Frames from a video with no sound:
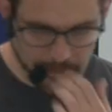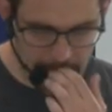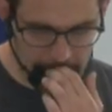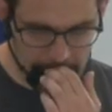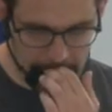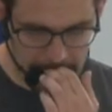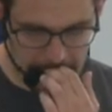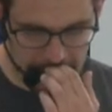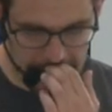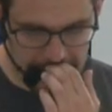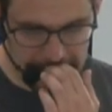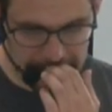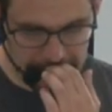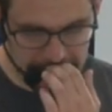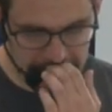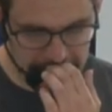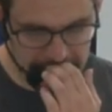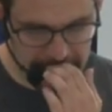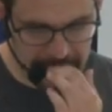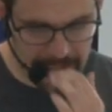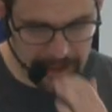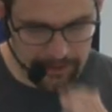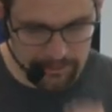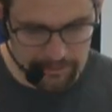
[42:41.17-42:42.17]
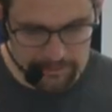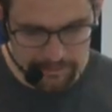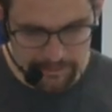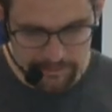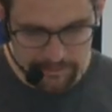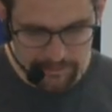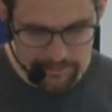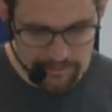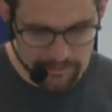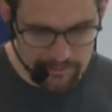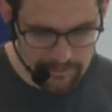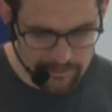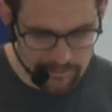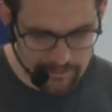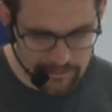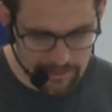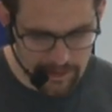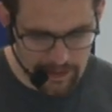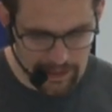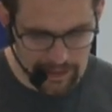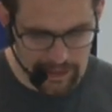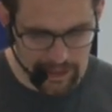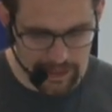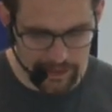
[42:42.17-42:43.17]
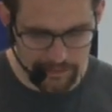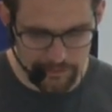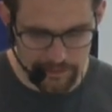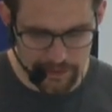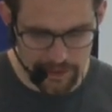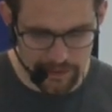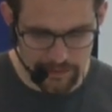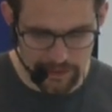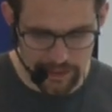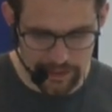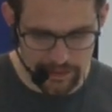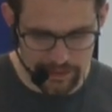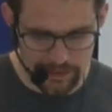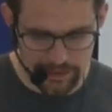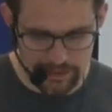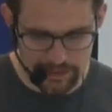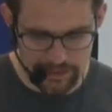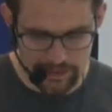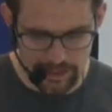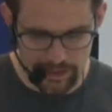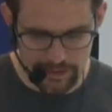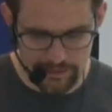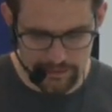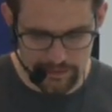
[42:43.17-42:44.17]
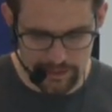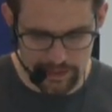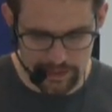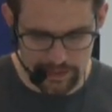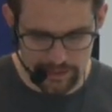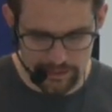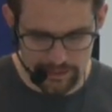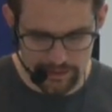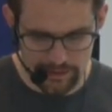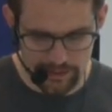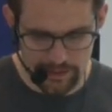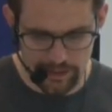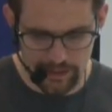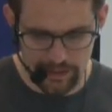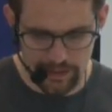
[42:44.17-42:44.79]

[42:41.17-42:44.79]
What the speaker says: right, okay. I can't figure out the syntax for this.